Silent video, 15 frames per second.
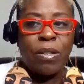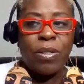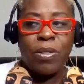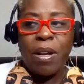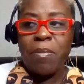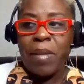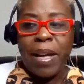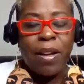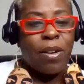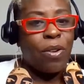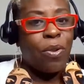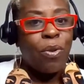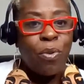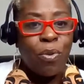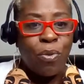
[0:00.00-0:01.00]
So I'm like,
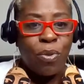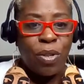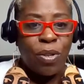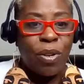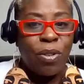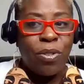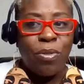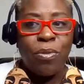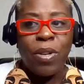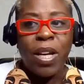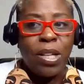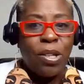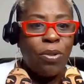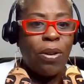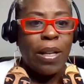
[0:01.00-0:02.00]
cool. You
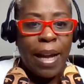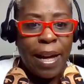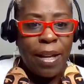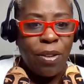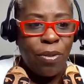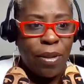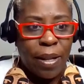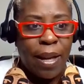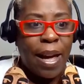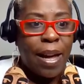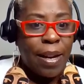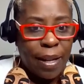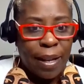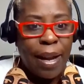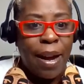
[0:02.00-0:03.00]

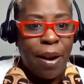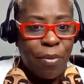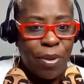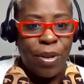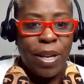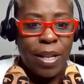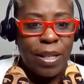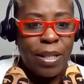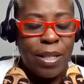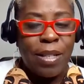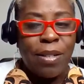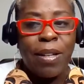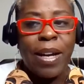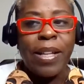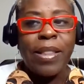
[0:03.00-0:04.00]
kind of glad when you get a
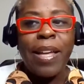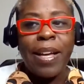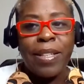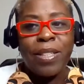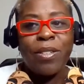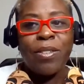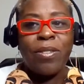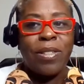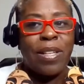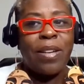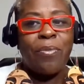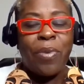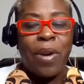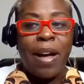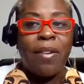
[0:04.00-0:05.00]
deal like that. So you're
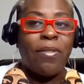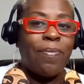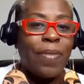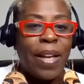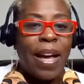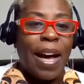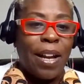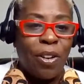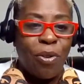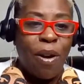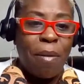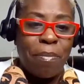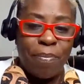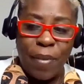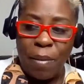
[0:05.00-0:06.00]
saying, well, I know
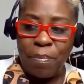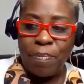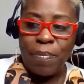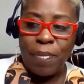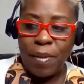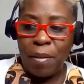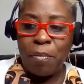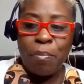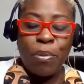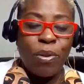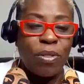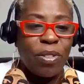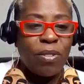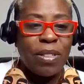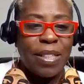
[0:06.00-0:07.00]
I'm
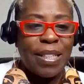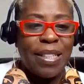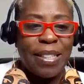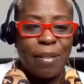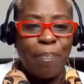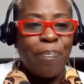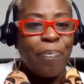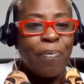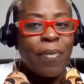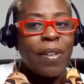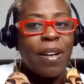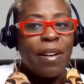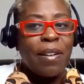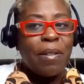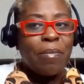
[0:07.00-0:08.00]
booked on these
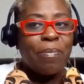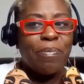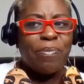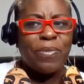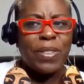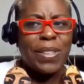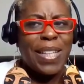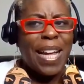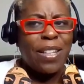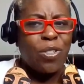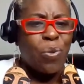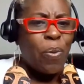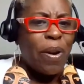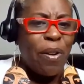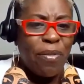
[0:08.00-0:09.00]
it's like
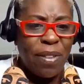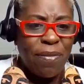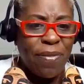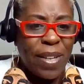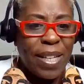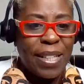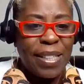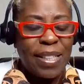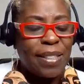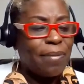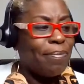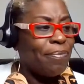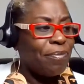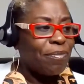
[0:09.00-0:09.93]
12 events.